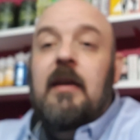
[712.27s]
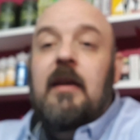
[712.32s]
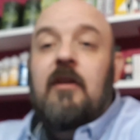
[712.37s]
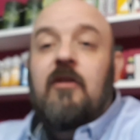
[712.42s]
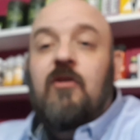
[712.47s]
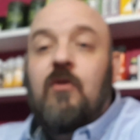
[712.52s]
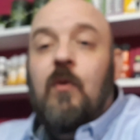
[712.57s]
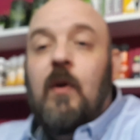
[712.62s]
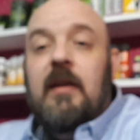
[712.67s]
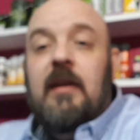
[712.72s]

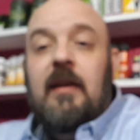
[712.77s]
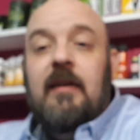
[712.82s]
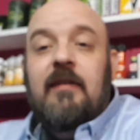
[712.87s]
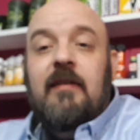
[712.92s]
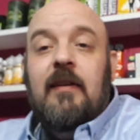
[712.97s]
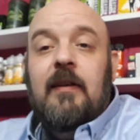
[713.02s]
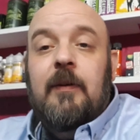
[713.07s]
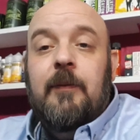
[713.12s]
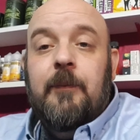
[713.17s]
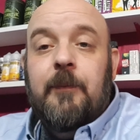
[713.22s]
gauge quite
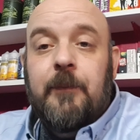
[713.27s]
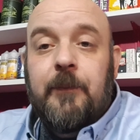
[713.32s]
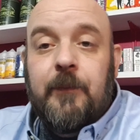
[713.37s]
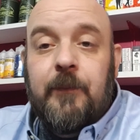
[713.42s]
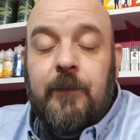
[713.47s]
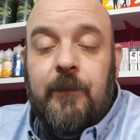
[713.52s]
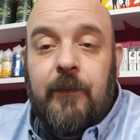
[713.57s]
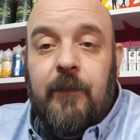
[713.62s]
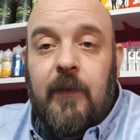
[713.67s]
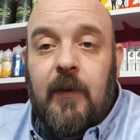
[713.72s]
nicely.
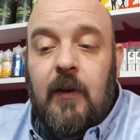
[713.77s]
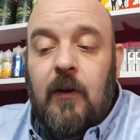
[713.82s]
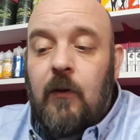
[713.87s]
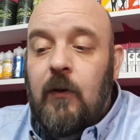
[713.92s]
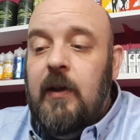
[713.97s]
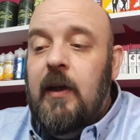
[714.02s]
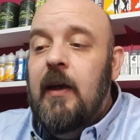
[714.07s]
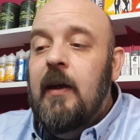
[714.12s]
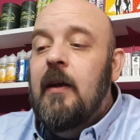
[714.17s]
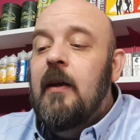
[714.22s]

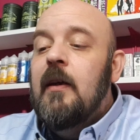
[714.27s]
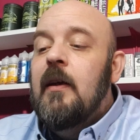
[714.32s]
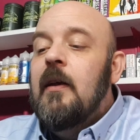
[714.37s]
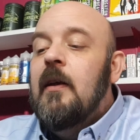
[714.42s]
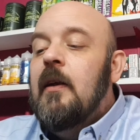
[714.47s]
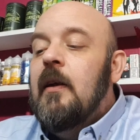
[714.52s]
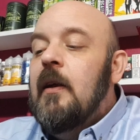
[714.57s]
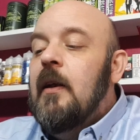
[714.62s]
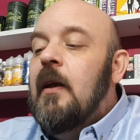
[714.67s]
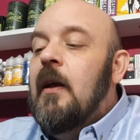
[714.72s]
Okay?
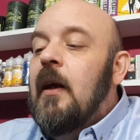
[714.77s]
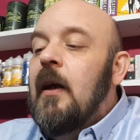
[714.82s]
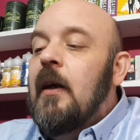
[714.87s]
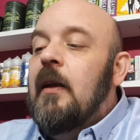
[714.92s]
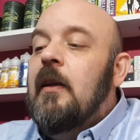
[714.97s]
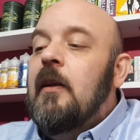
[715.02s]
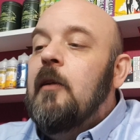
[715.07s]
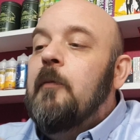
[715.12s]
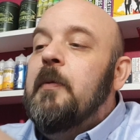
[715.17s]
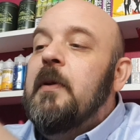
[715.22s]

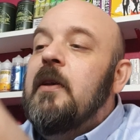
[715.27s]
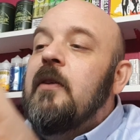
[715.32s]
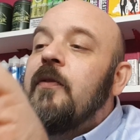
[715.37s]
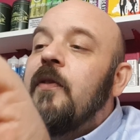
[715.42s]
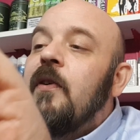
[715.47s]
And it'll be a